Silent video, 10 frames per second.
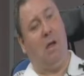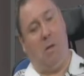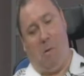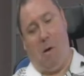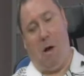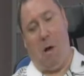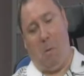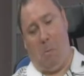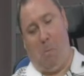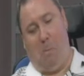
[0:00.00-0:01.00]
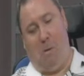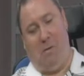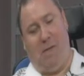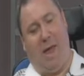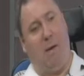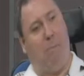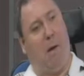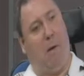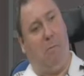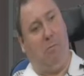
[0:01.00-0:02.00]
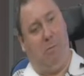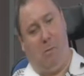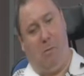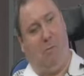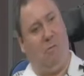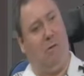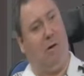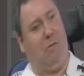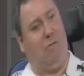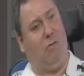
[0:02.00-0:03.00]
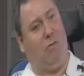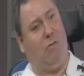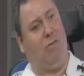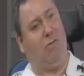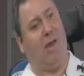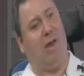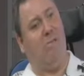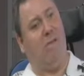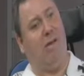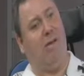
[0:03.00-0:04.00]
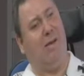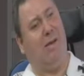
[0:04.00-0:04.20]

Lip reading: Well, would that about do it for our first segment?